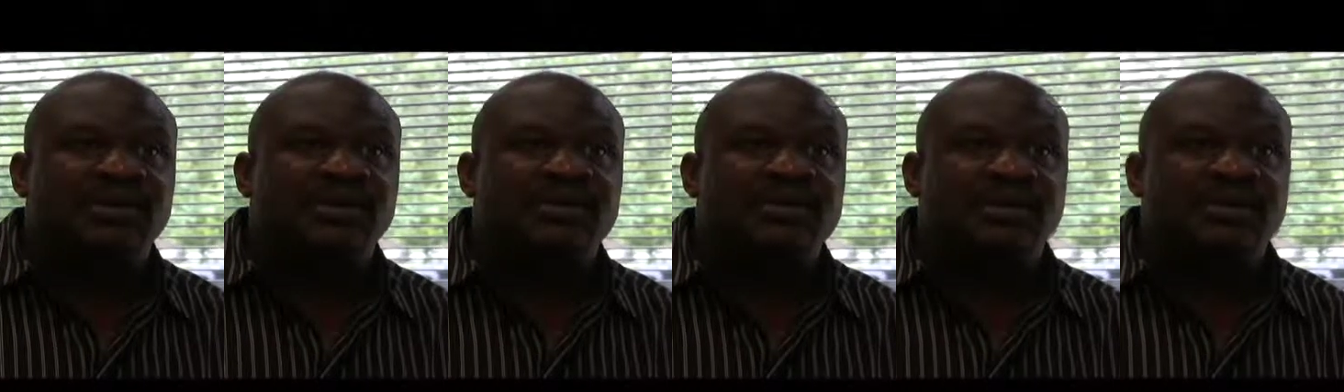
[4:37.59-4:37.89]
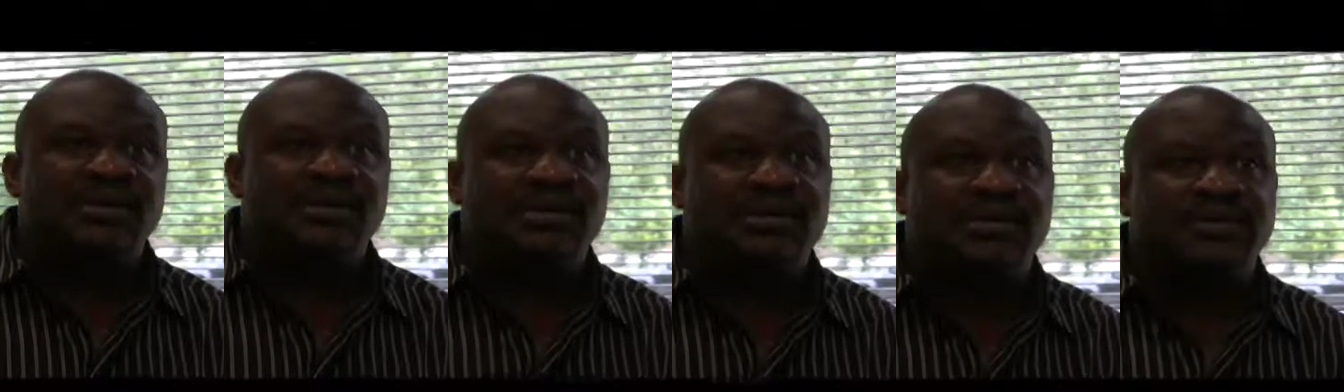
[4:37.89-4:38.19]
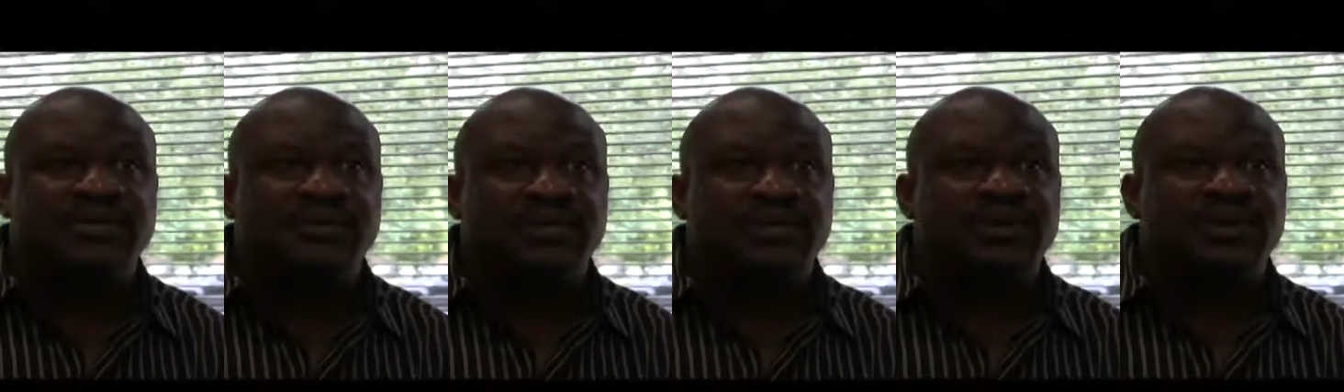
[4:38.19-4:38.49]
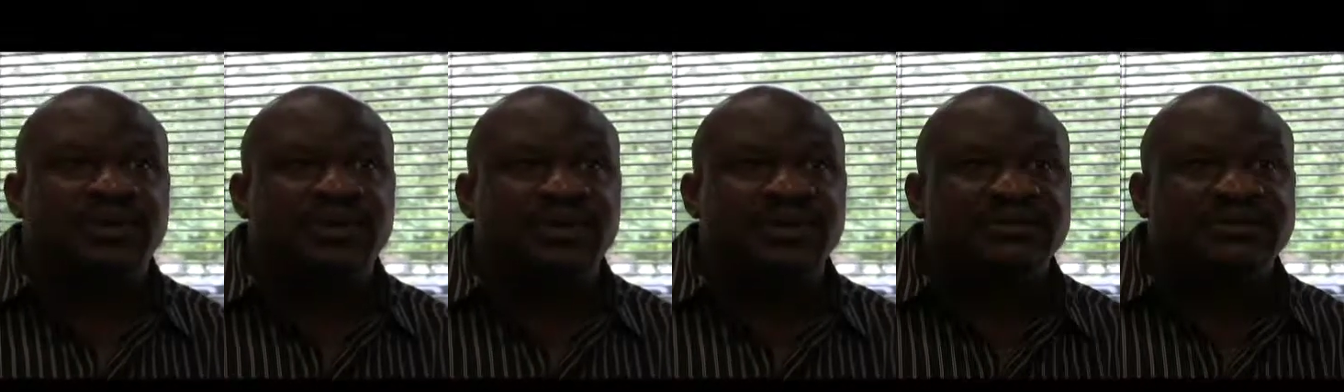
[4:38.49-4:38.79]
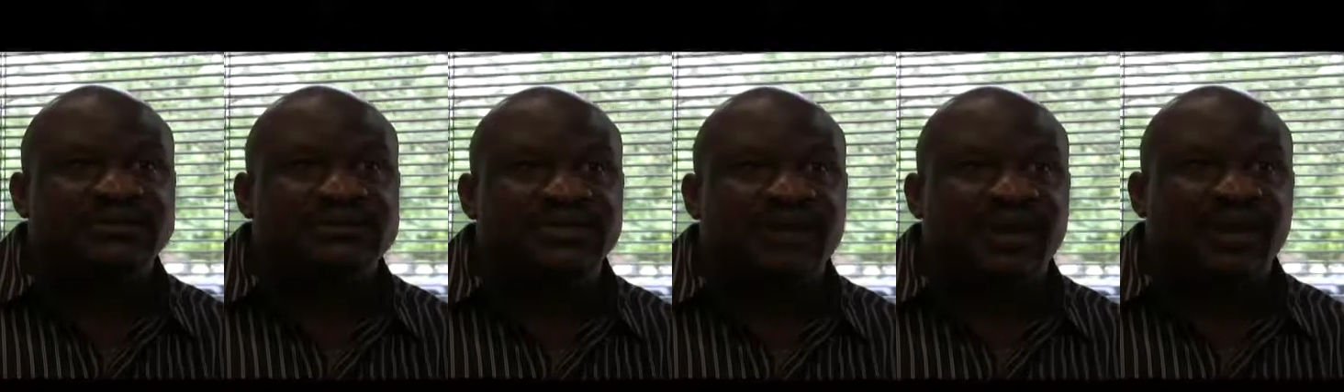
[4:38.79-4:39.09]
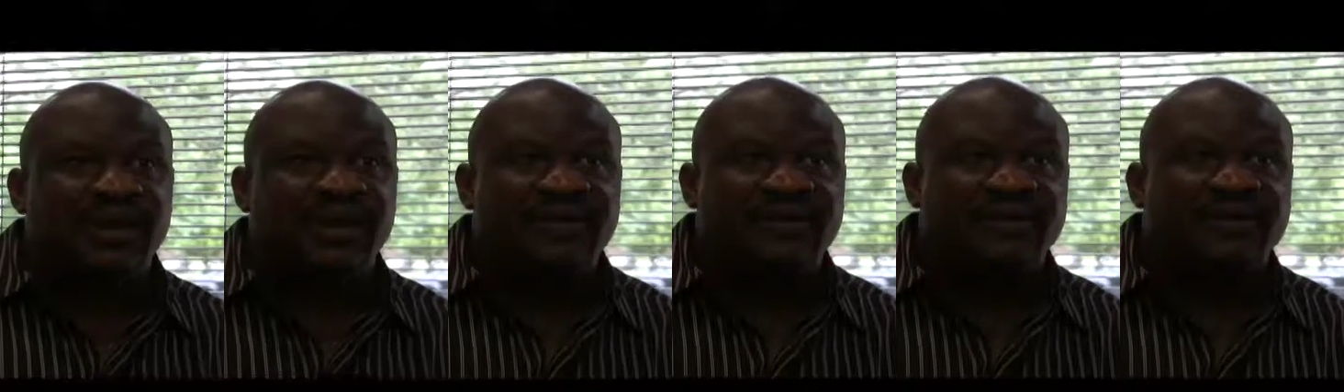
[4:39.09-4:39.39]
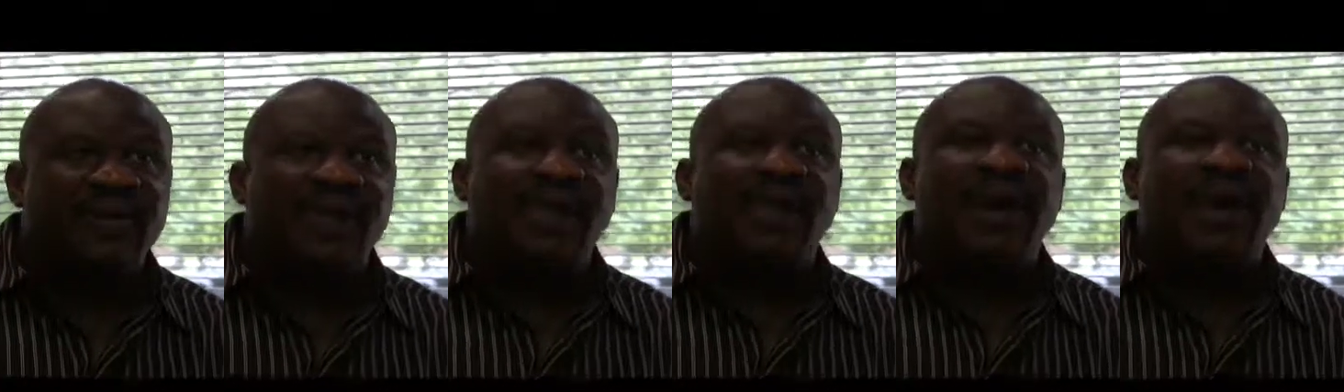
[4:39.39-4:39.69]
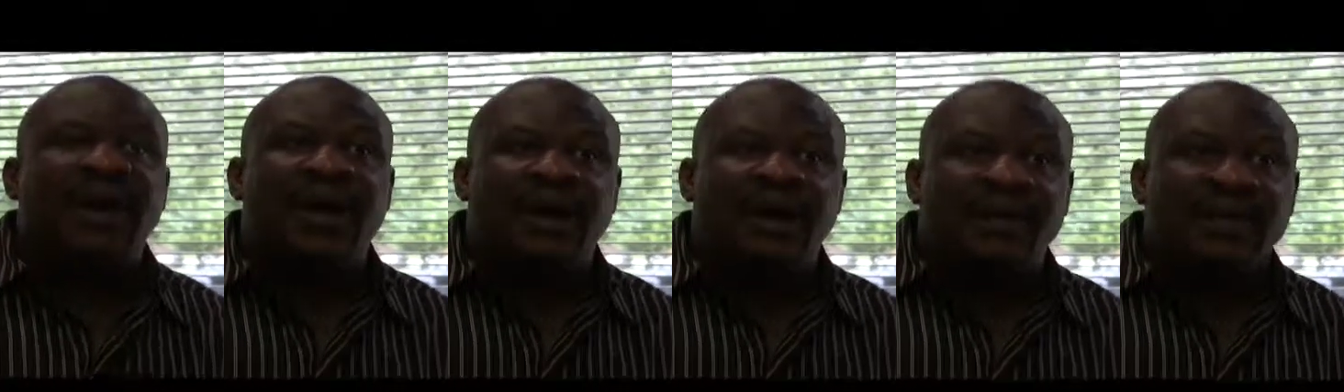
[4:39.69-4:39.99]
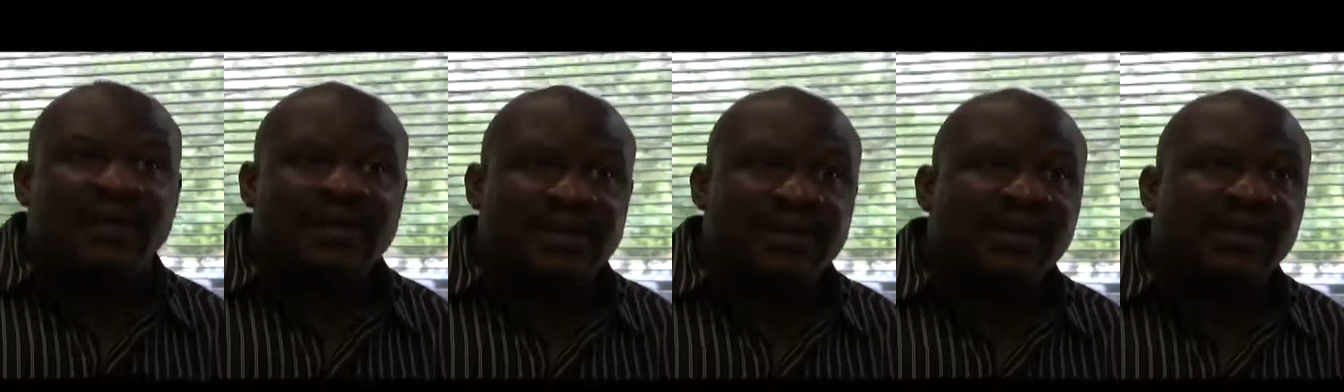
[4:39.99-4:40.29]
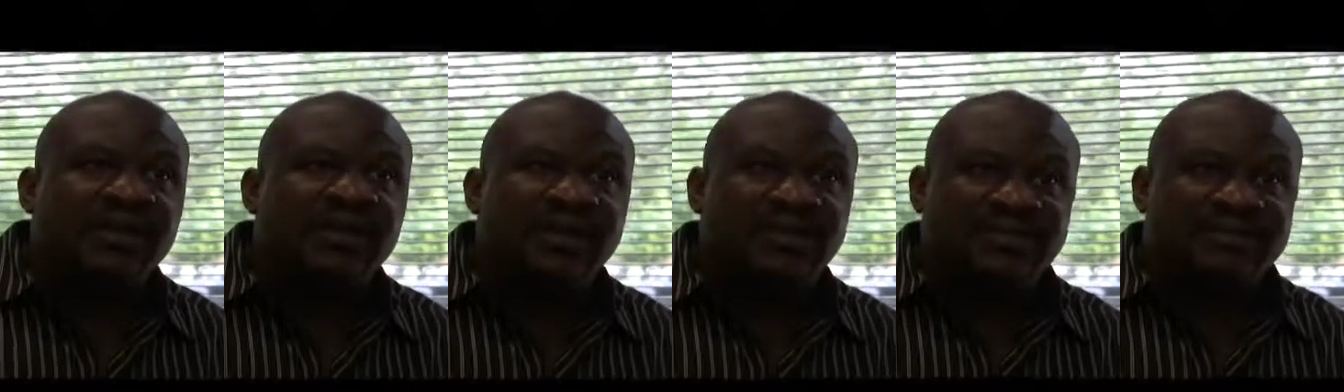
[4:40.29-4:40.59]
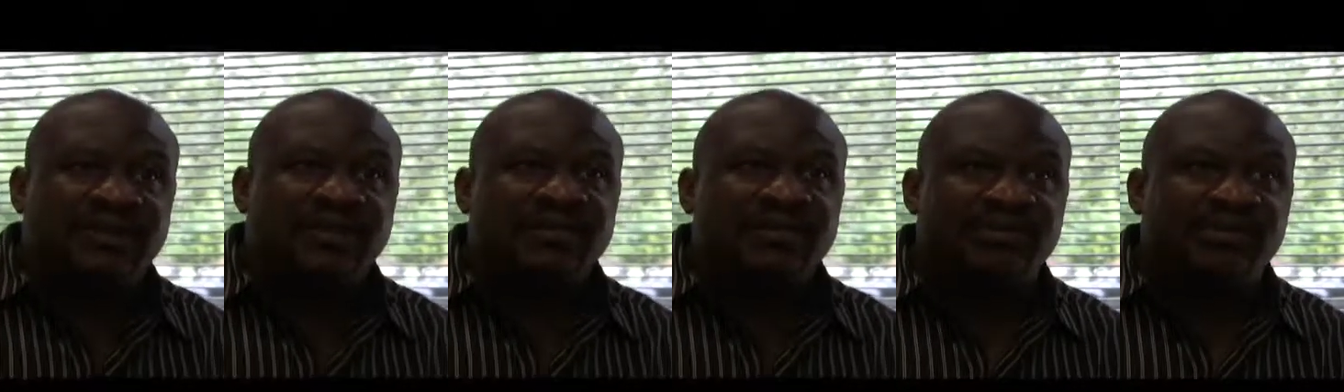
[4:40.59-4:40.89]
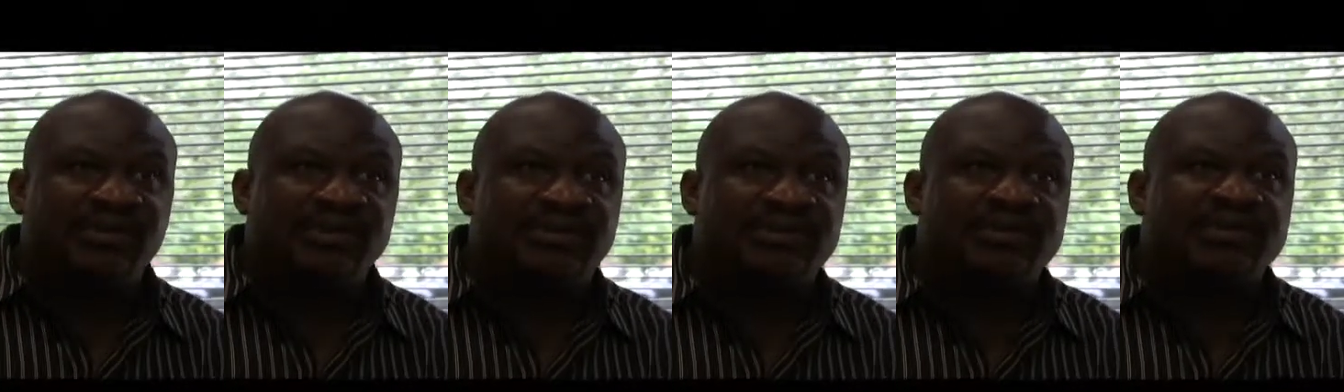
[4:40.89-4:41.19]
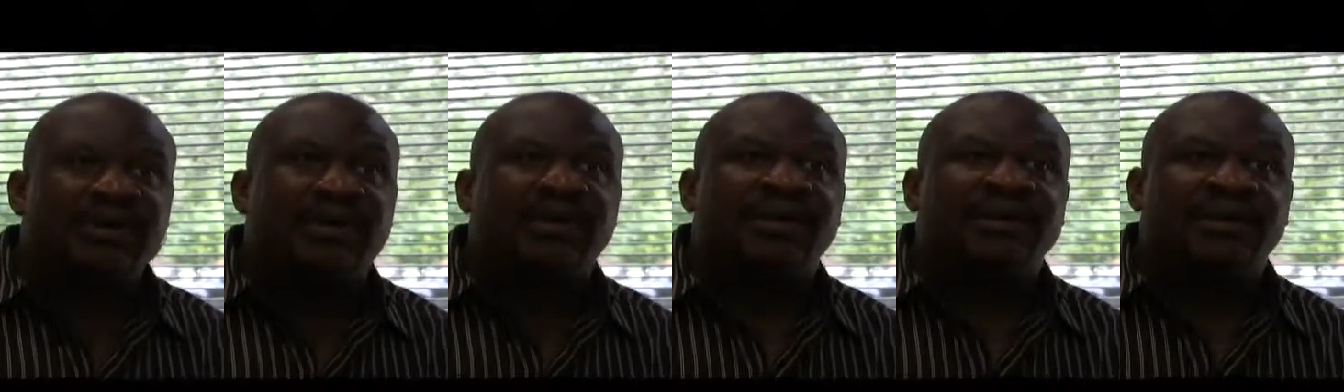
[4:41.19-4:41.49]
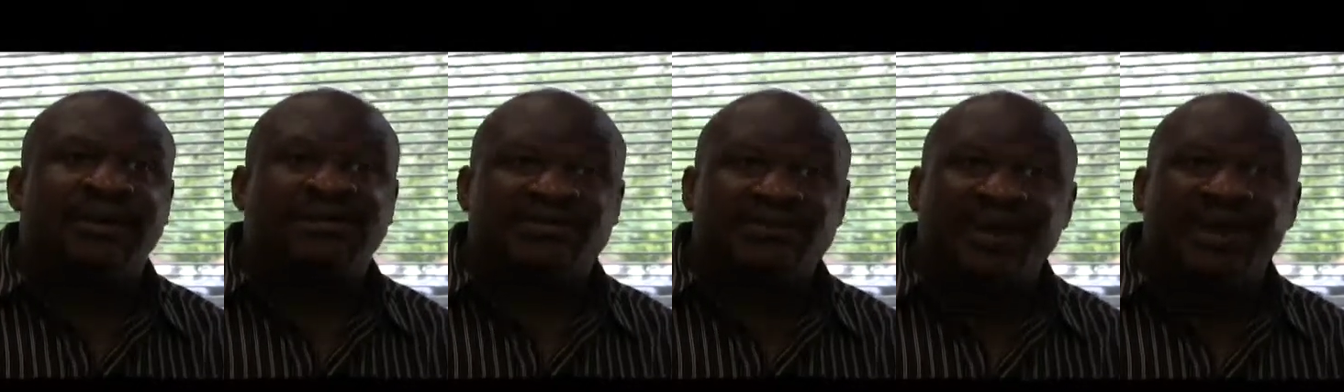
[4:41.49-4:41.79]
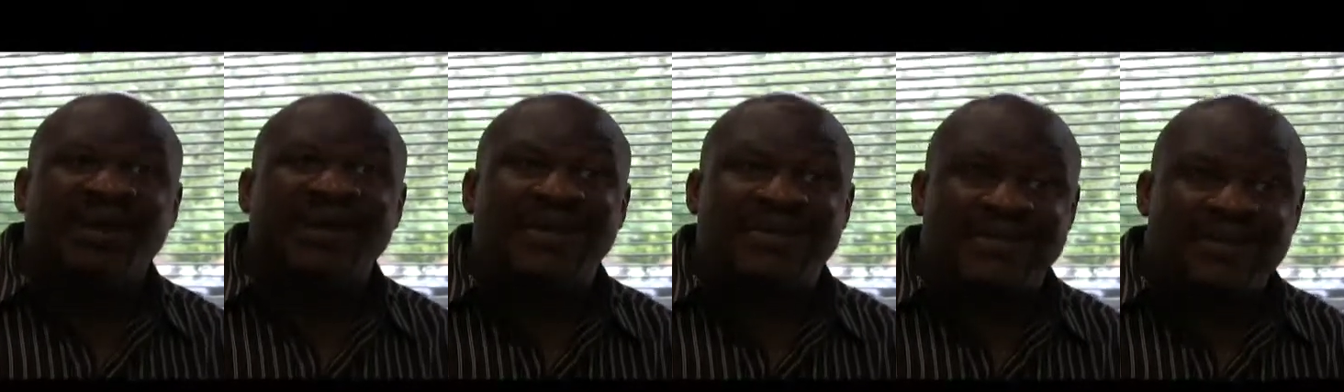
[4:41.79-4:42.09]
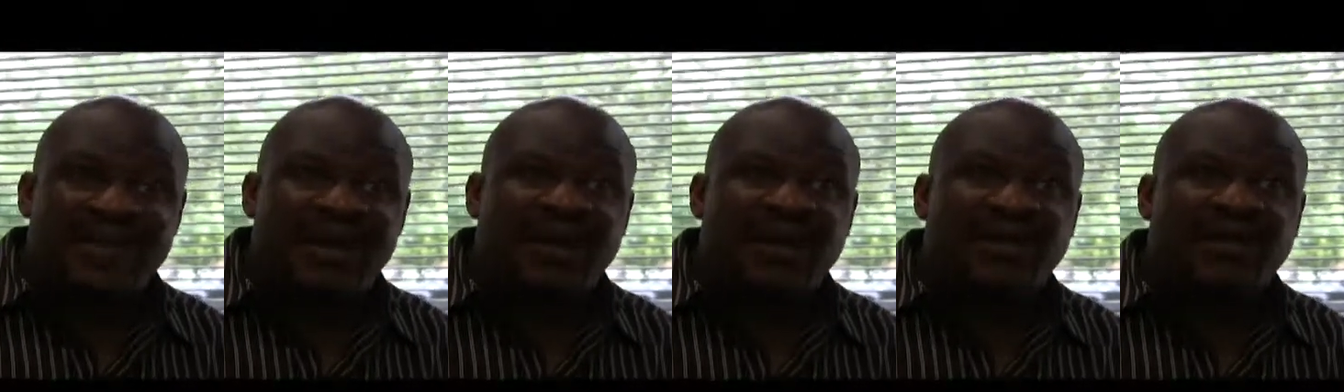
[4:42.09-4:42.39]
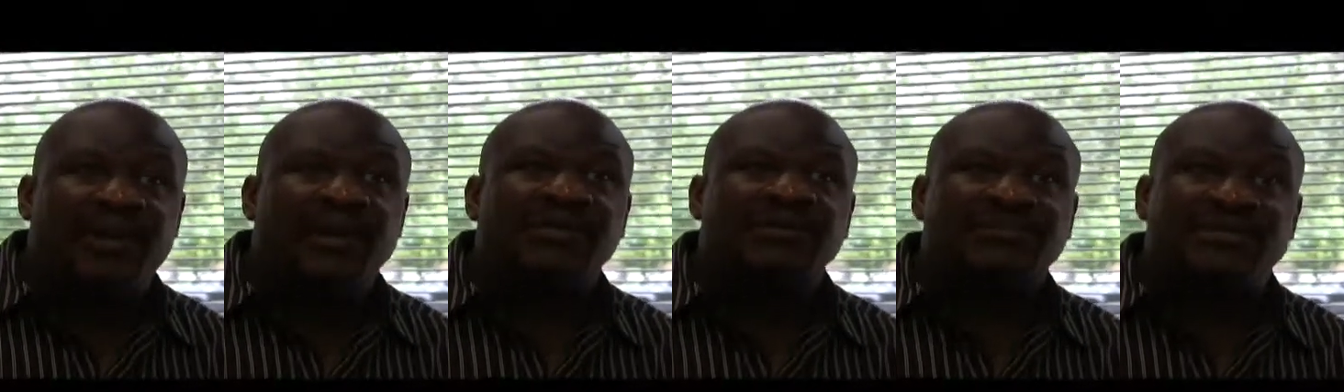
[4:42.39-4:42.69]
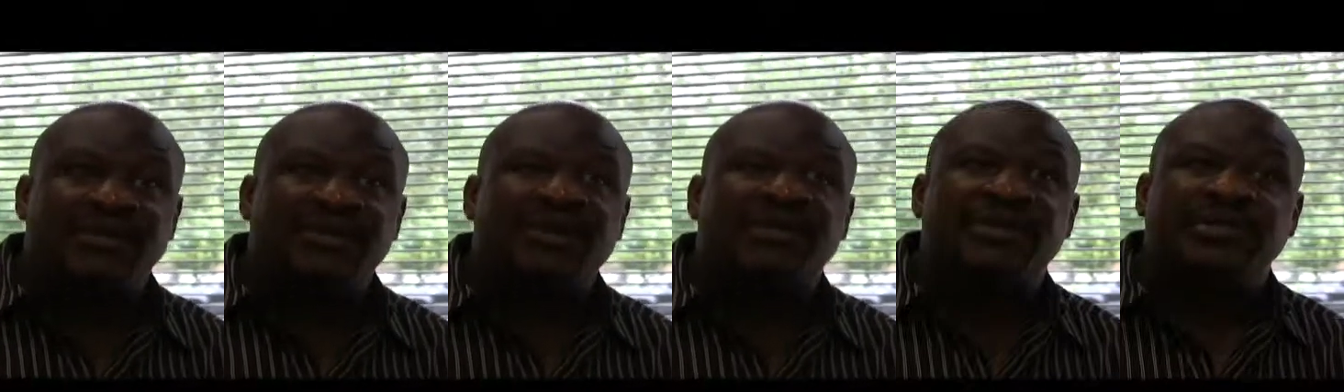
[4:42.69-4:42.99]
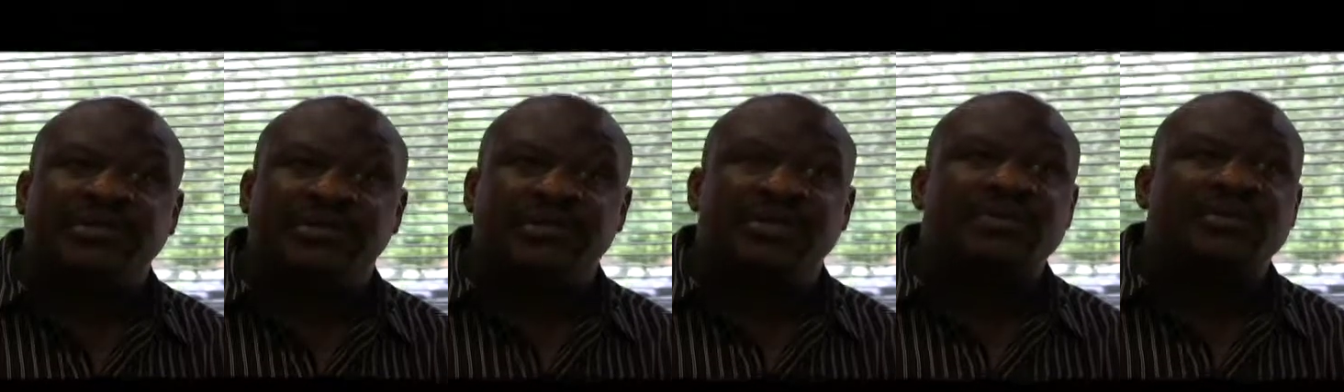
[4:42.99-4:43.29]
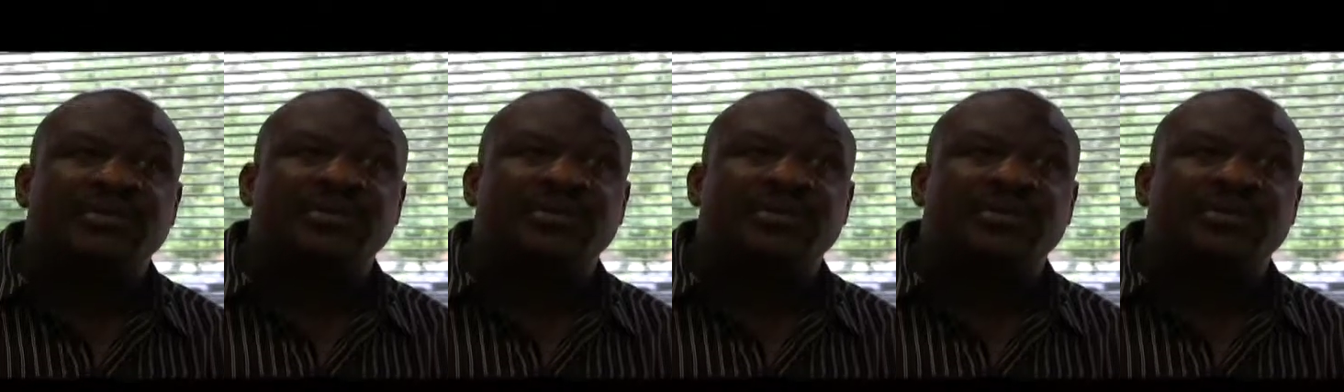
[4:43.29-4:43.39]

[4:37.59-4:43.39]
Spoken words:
those things that really need to have our immediate focus right now are just so